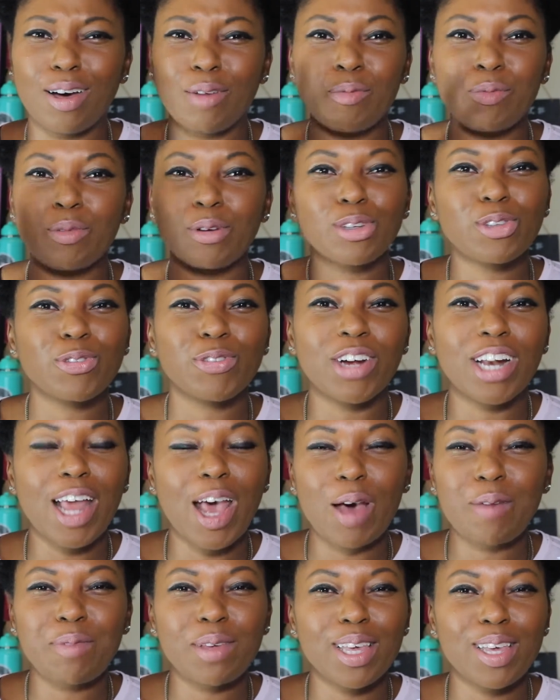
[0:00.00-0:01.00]
Brooks Run
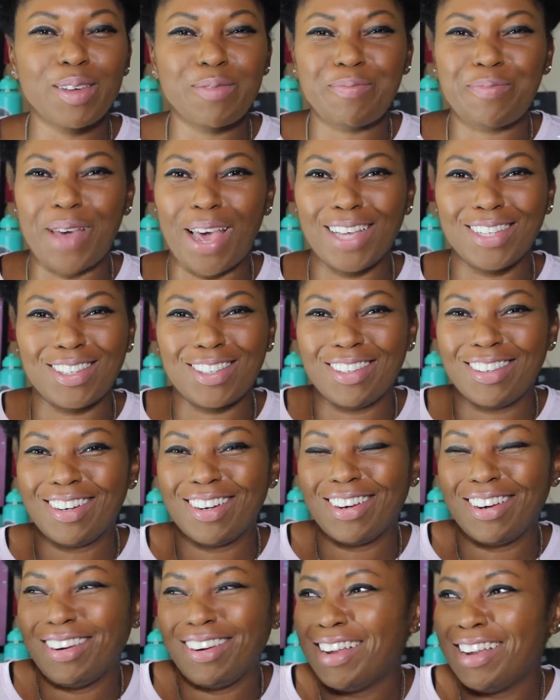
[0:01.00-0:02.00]
Happy
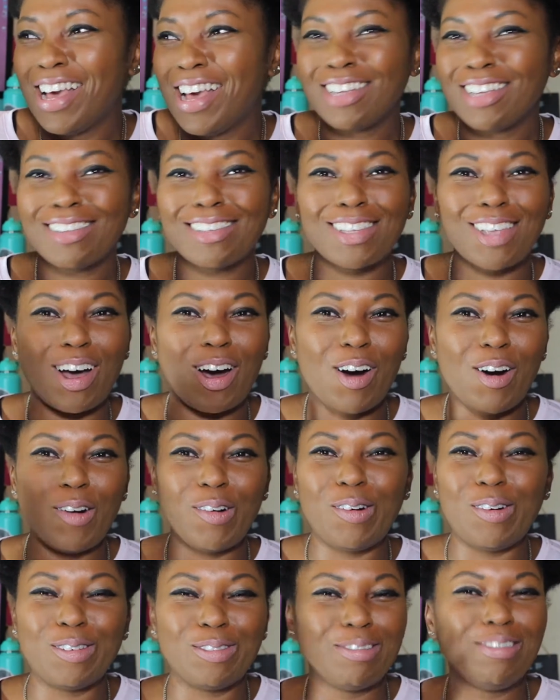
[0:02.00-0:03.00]
ambassador.
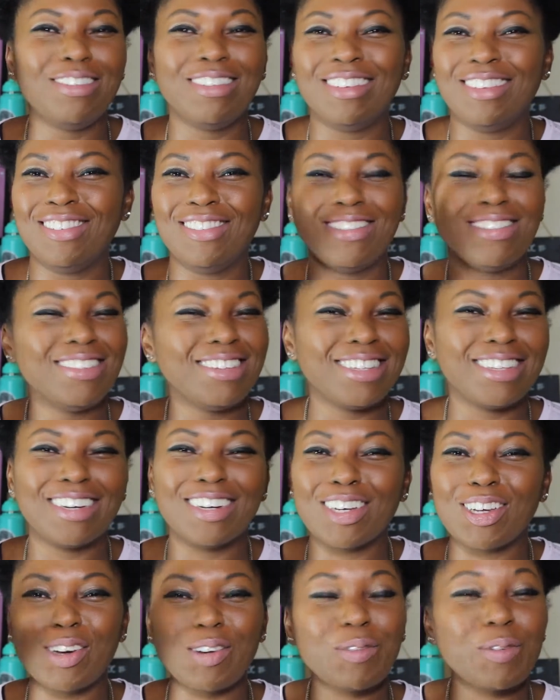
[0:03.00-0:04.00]
So
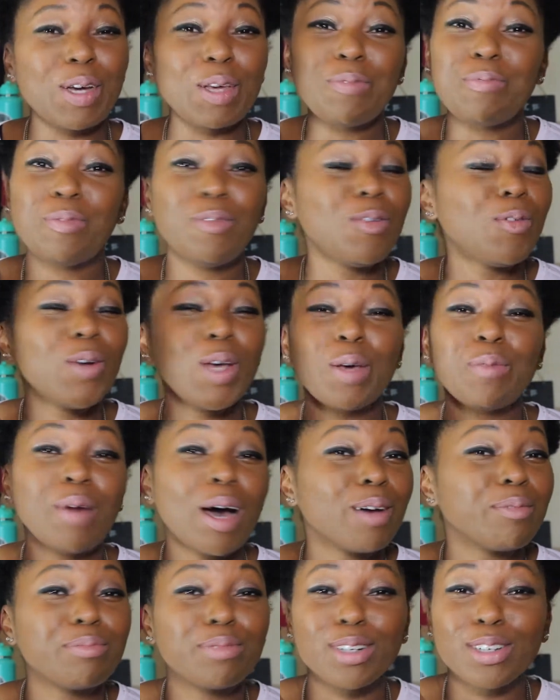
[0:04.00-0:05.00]
look, we
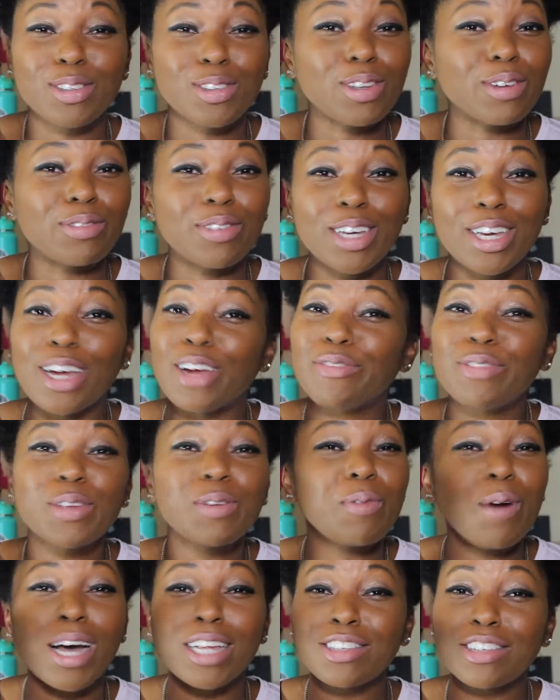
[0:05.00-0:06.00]
about Brooks over here. If you
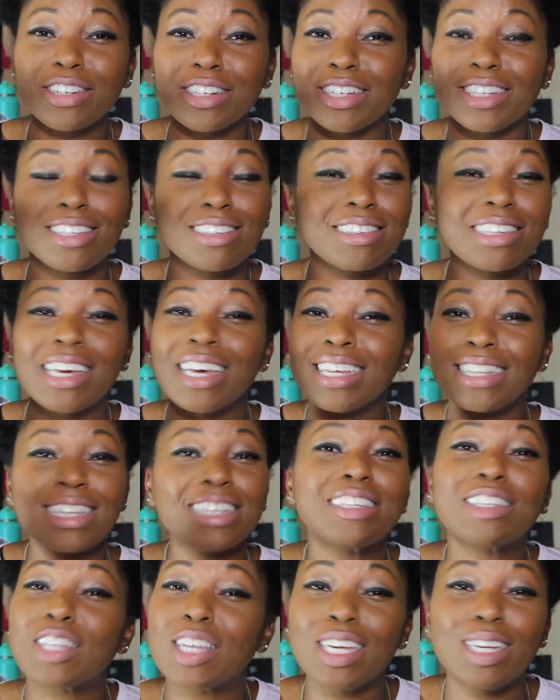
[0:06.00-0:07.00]
watching this,
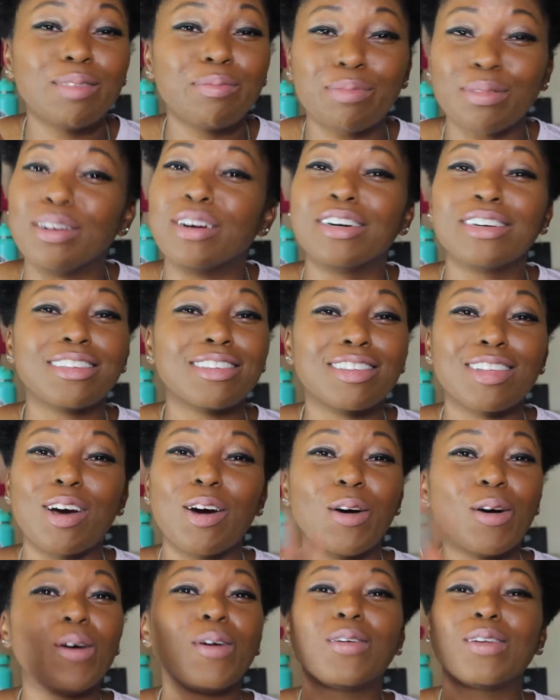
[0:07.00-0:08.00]
this Team Brooks.
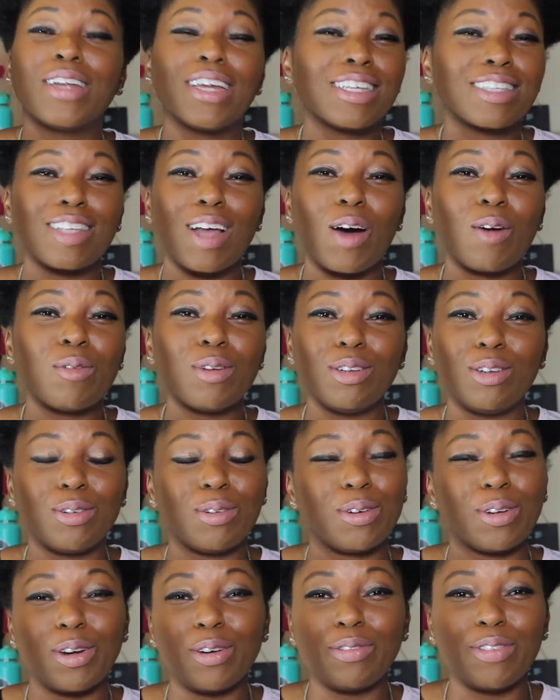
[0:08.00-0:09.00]
So that's all we
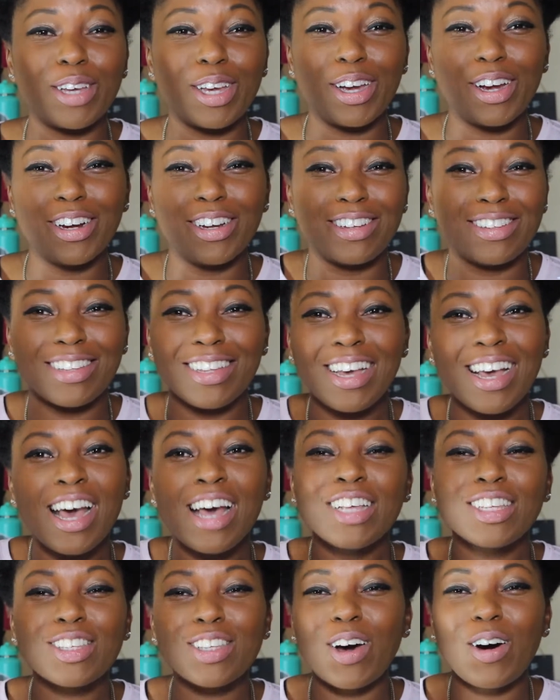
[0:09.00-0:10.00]
doing over here.
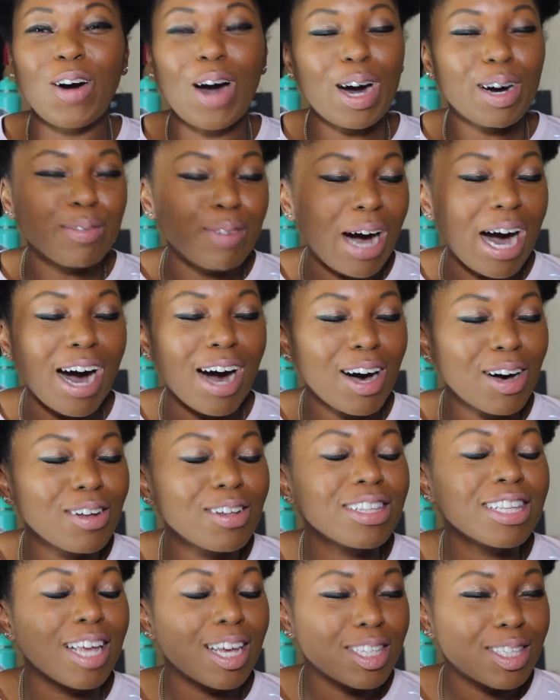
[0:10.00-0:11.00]
So
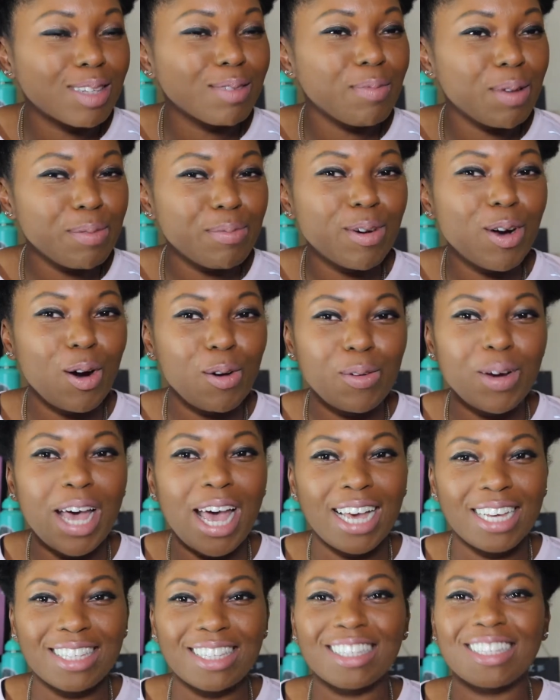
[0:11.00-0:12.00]
I'll let some people go with
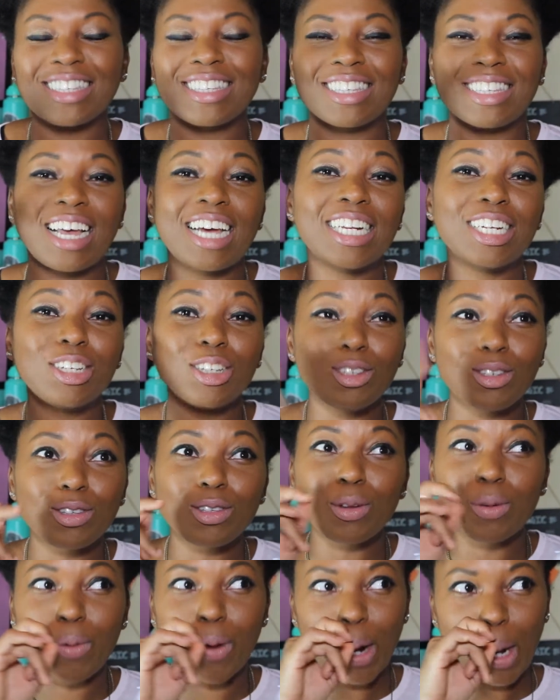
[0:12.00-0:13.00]
Asics because I used
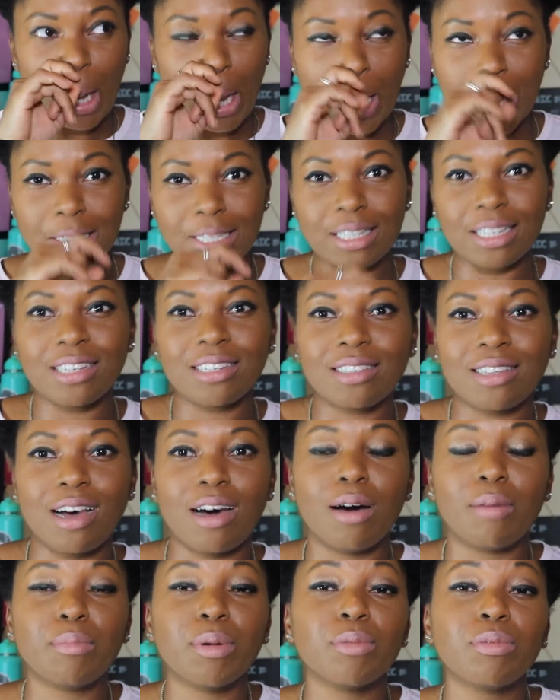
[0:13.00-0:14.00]
to wear Asics,
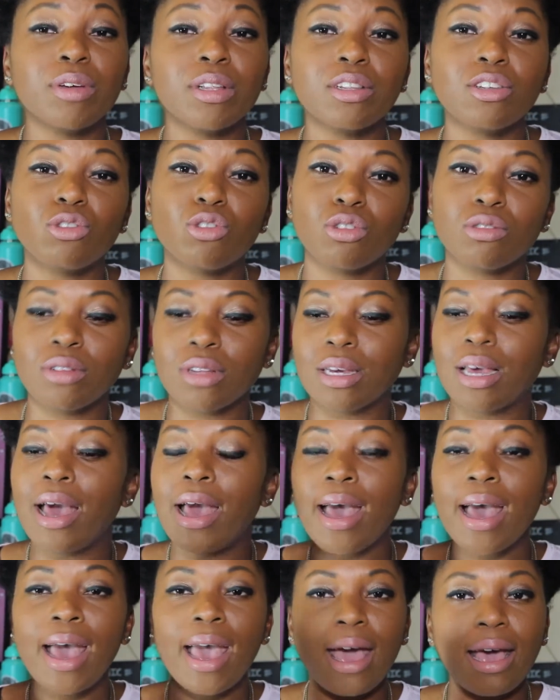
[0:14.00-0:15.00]
but really truly
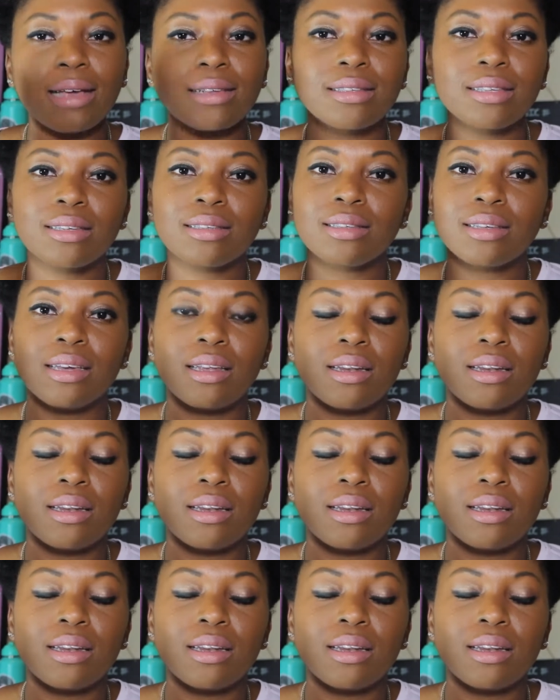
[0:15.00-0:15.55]
Asics